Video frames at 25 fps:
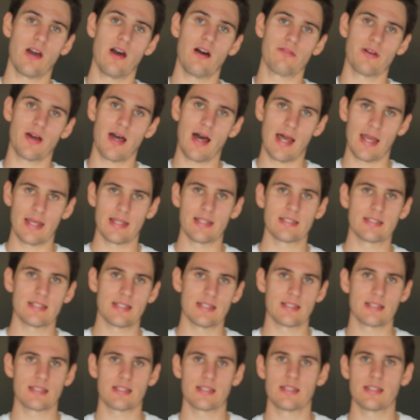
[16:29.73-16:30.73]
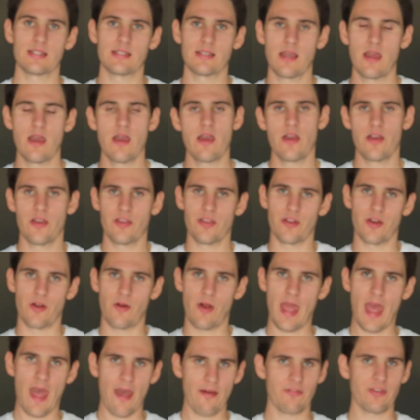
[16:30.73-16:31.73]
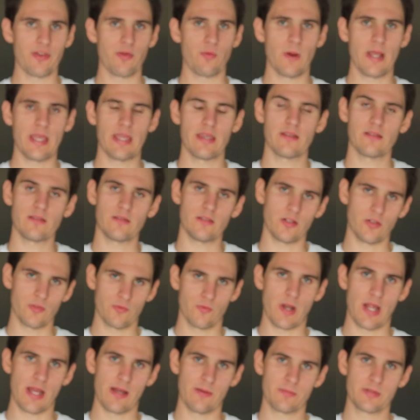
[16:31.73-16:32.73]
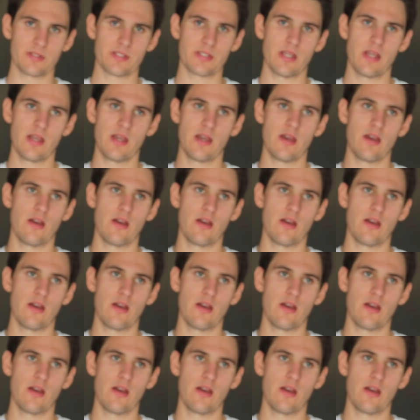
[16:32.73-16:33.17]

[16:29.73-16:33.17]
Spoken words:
of high intensity, heavy weight, low reps